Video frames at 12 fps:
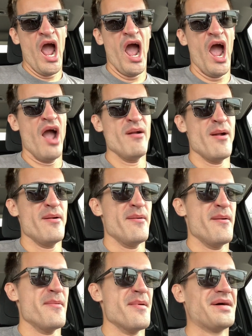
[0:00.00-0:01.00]

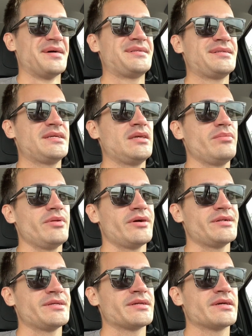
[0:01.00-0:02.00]
bad. To keep
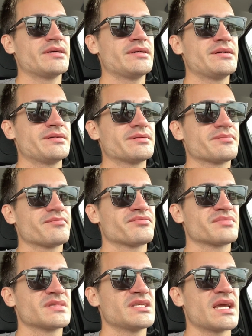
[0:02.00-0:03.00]
yawning.
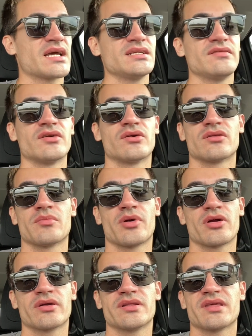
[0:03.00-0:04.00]
Dang, I didn't even go to the
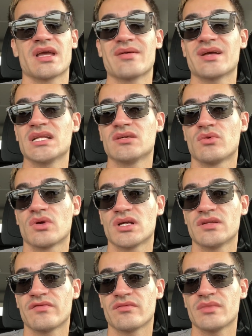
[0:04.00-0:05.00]
park or anything. I'm kind of
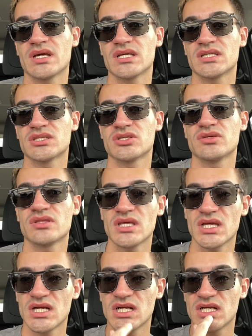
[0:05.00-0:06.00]
worried for my tooth
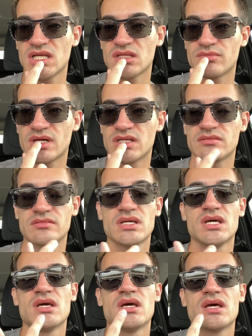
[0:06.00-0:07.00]
here on the bottom
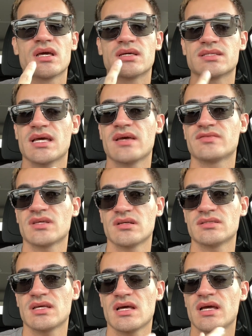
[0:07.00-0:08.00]
because I have
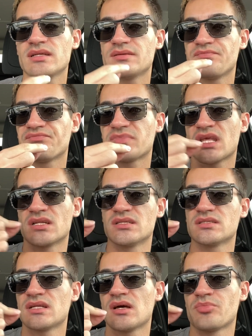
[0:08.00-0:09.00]
tongue-tied and
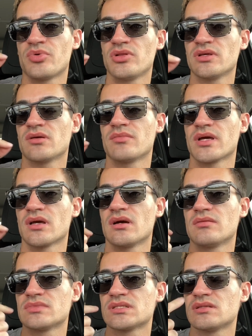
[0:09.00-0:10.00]
it's now pulling on my
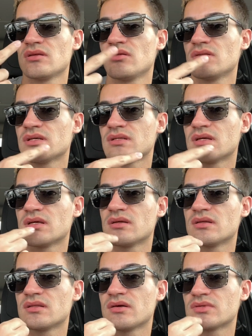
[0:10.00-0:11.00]
gum slowly,
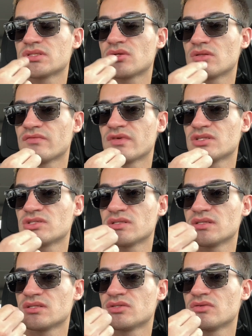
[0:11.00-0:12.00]
and I was told eventually
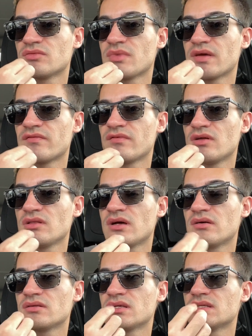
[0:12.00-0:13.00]
the tooth might fall
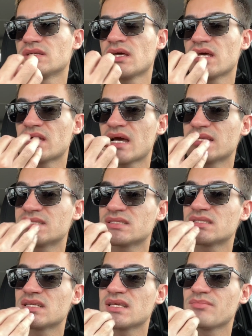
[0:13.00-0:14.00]
out, and
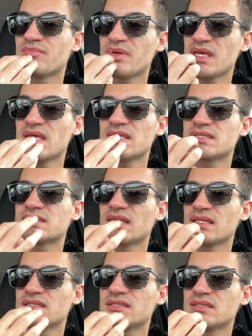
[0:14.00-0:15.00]
it's being
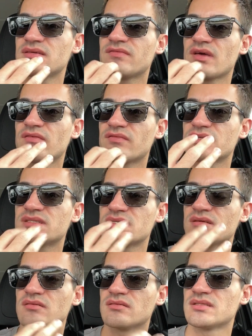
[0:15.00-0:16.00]
sensitive every
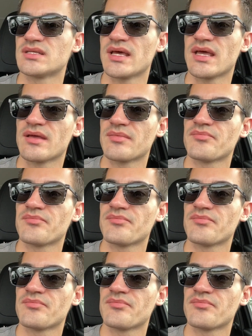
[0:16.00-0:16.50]
single day,